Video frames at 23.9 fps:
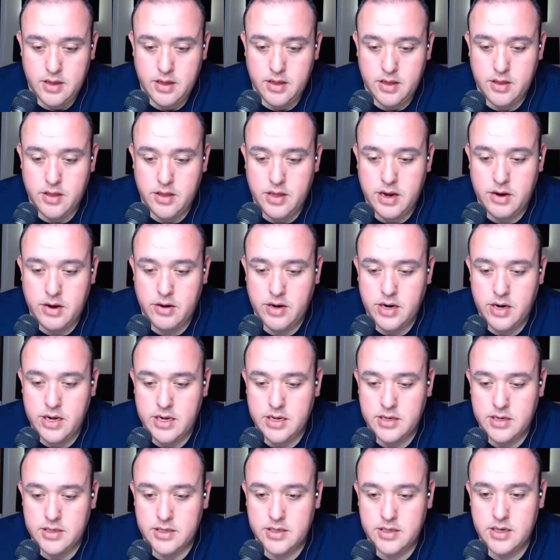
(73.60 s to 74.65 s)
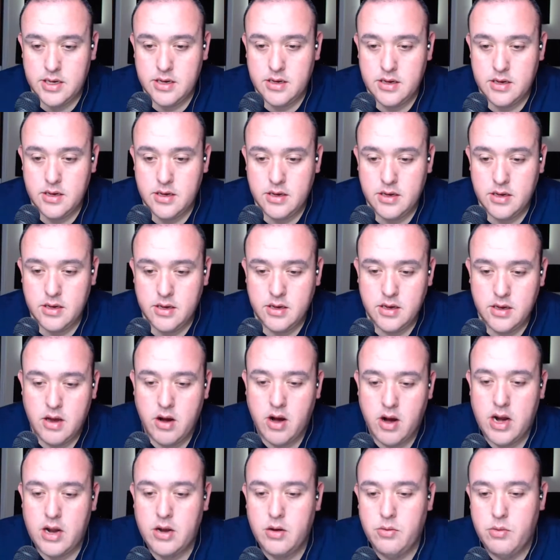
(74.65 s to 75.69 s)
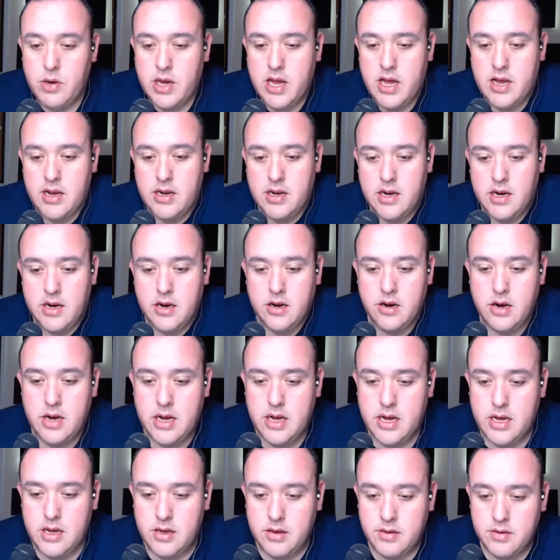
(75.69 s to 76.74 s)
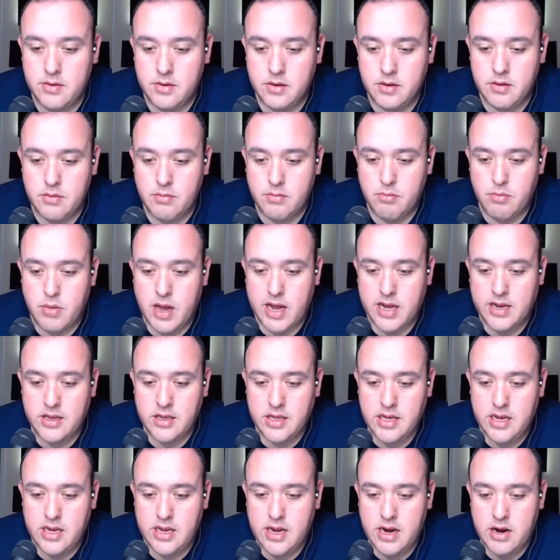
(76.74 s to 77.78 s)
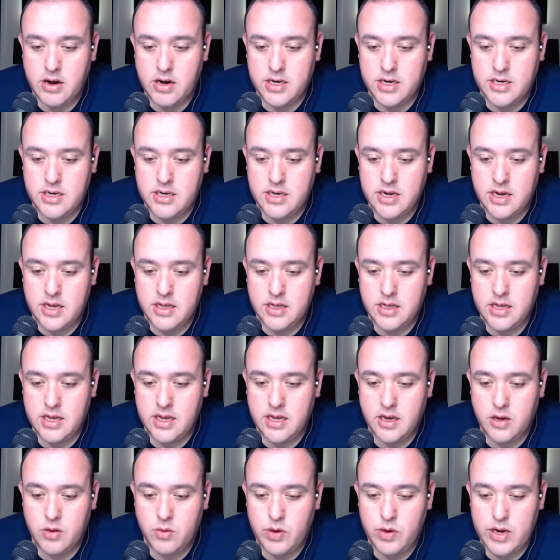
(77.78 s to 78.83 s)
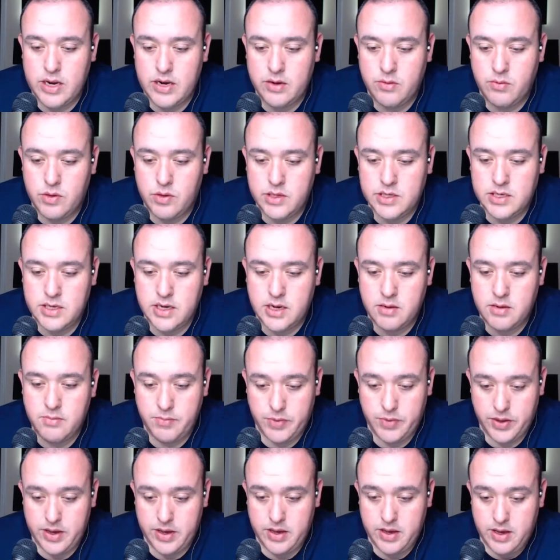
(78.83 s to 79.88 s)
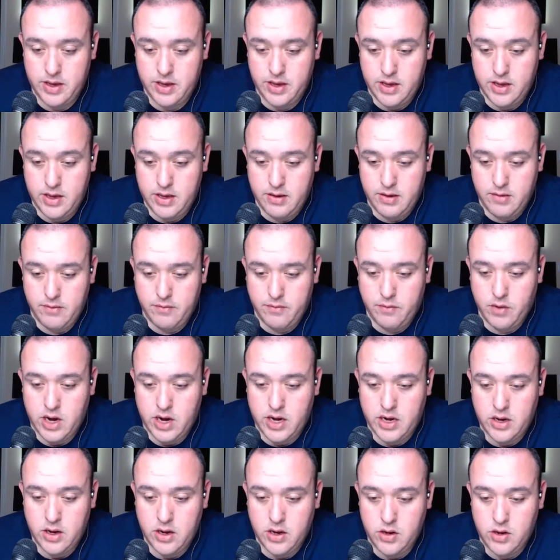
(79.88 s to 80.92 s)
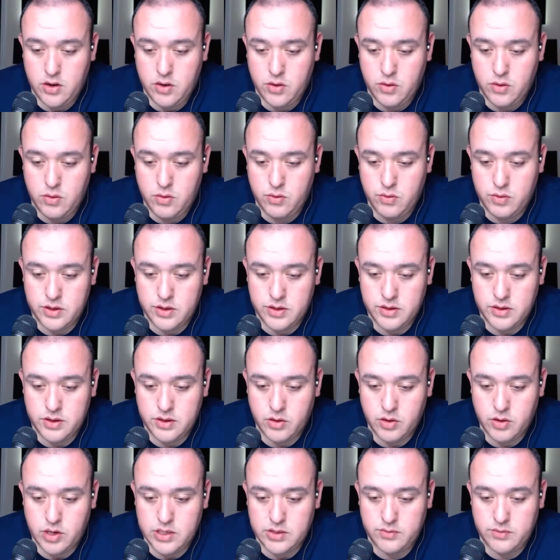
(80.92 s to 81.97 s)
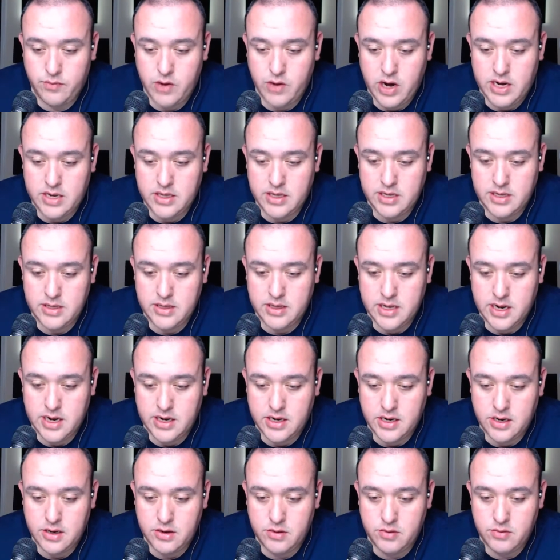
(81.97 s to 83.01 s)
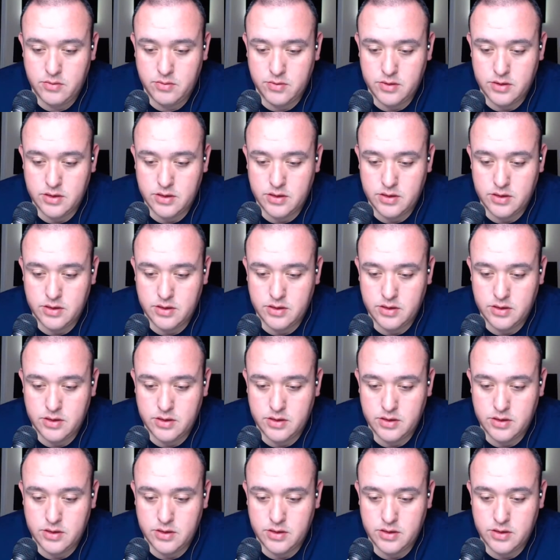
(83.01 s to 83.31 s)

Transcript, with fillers: There it is. All right, who we got in here? Uh, Mike Lee, Eric Dudley, Quentin, what's up? Franco, Chris Franklin, thank you.